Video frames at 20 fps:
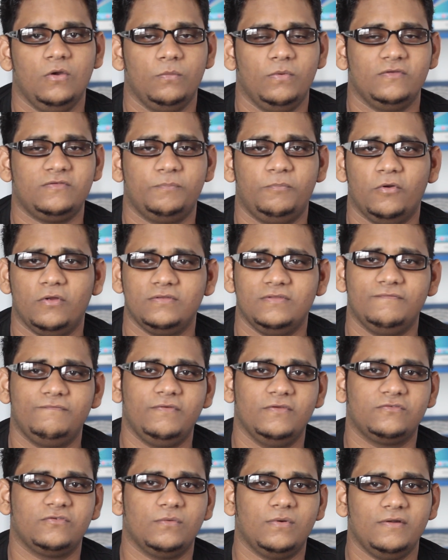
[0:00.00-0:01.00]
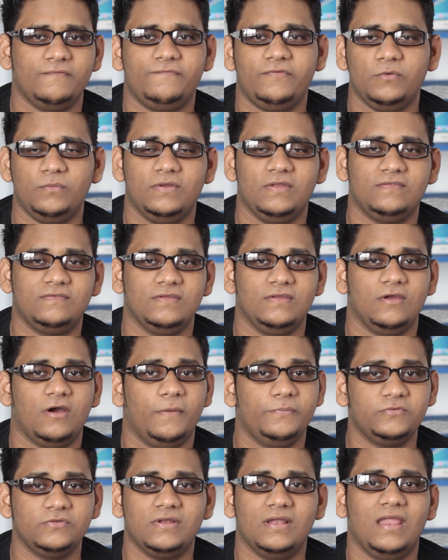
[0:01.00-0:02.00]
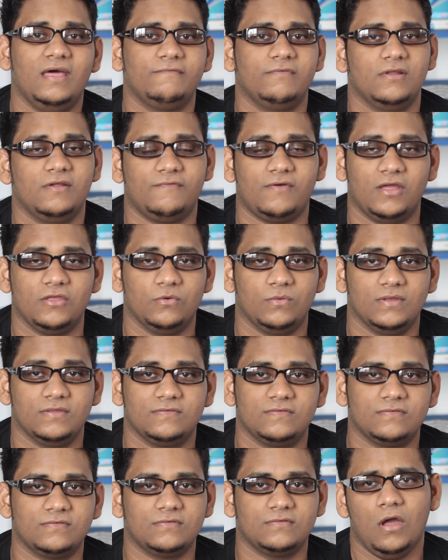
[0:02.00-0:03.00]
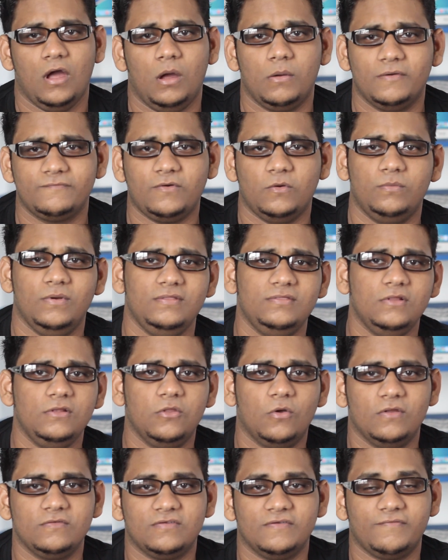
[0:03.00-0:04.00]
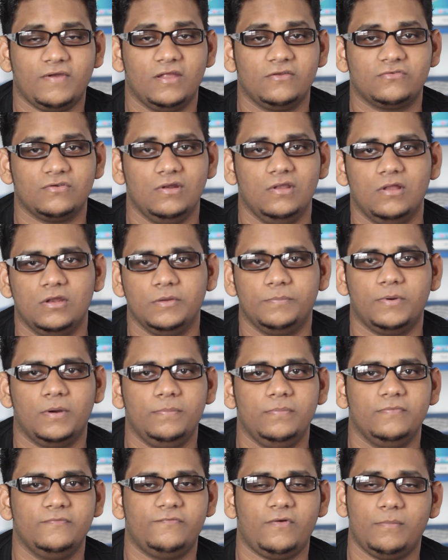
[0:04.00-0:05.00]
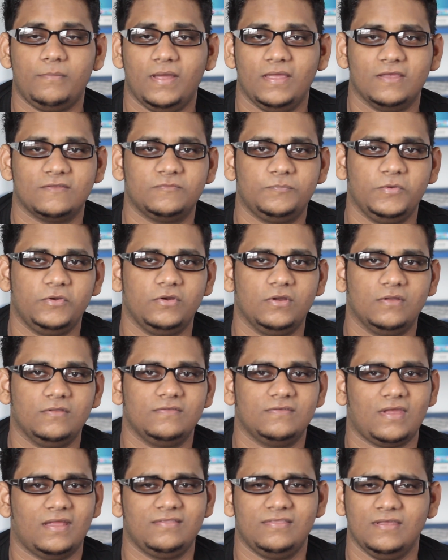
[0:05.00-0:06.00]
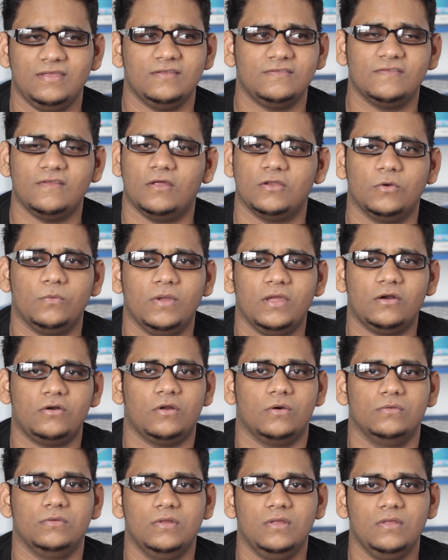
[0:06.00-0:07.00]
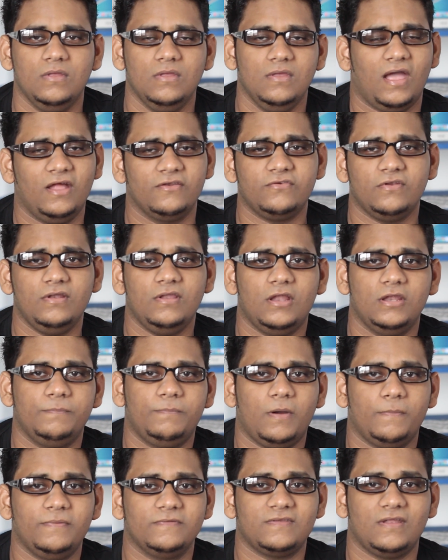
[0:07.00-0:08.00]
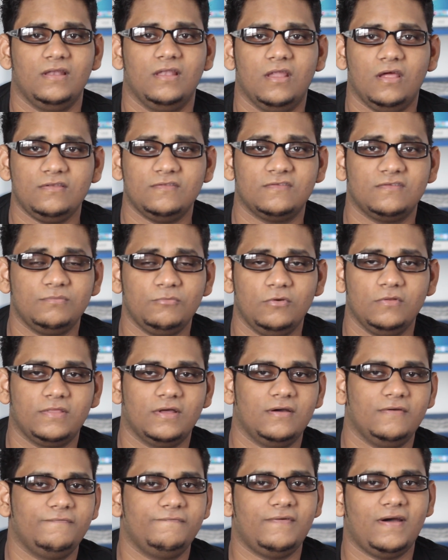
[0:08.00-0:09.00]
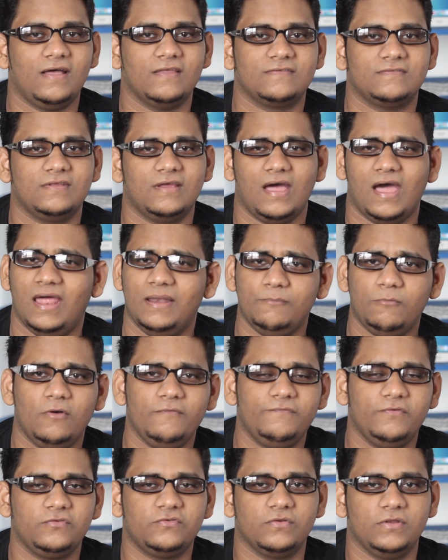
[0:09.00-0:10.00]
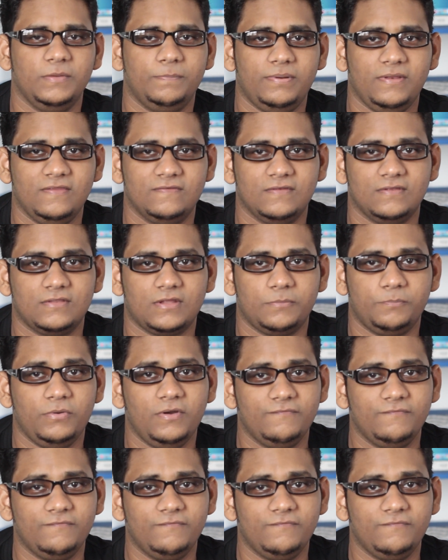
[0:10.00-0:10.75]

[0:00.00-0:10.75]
which brought the visual fluidity up to the level of iOS. However, with the launch of Android Lollipop, from my experience, I think it's the other way around. Android Lollipop is a lot smoother, faster, and more visually pleasing than